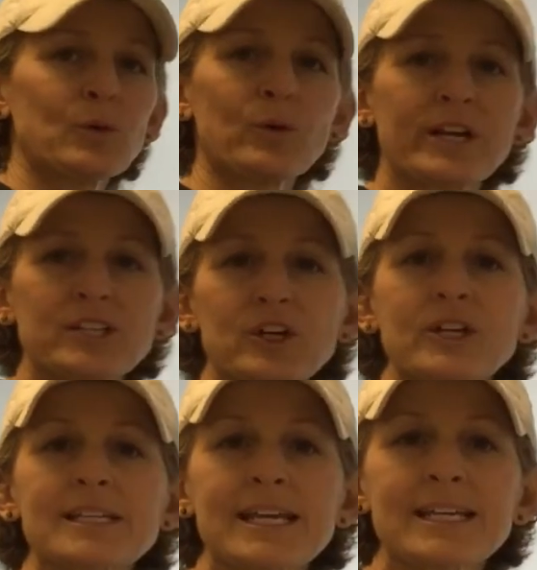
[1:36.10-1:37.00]
what I
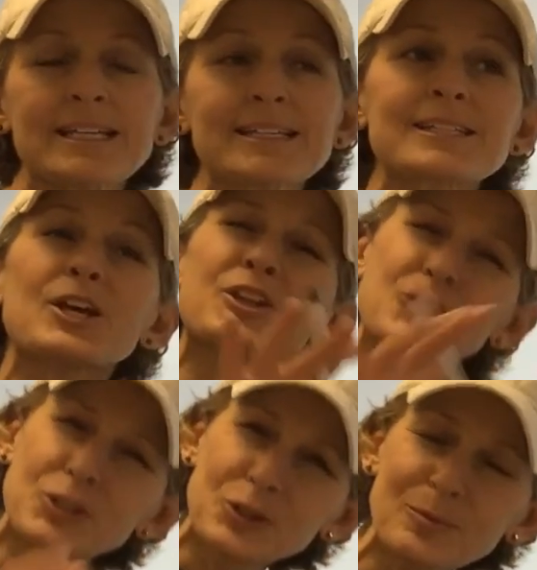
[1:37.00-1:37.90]
started saying is the
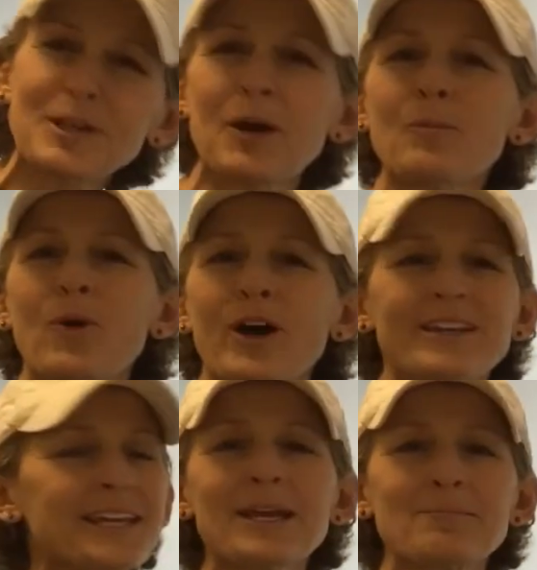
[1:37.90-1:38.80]
2 become
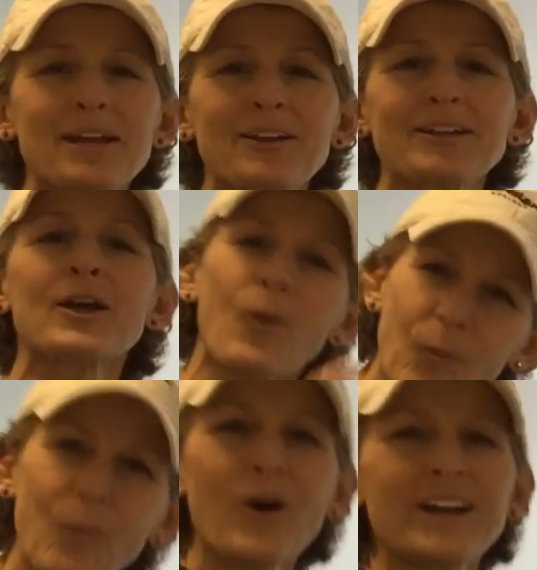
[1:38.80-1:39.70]
1. They get married. 1